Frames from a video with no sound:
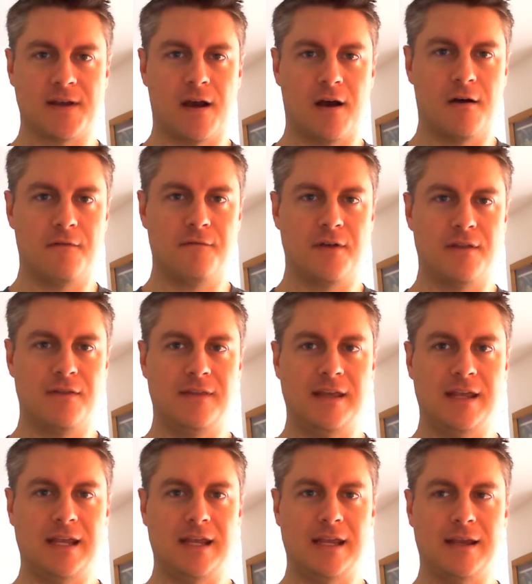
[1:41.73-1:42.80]
of
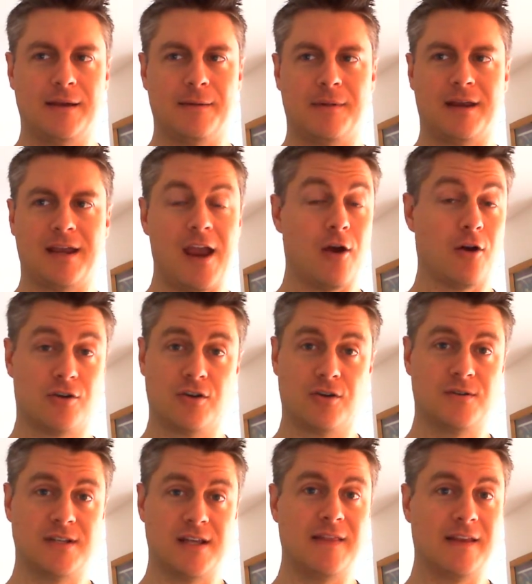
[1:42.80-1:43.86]
the
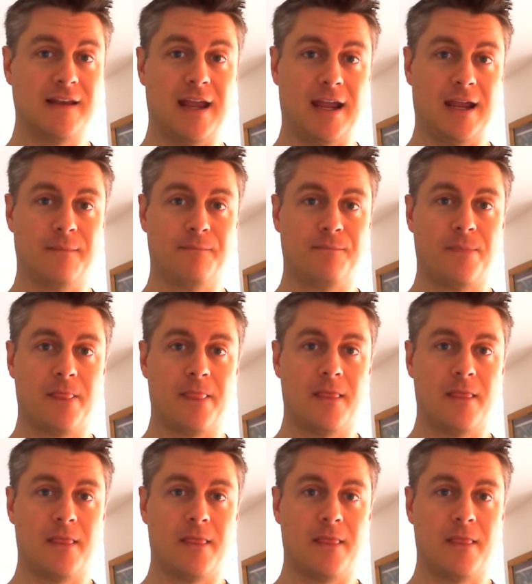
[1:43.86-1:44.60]
characters in the game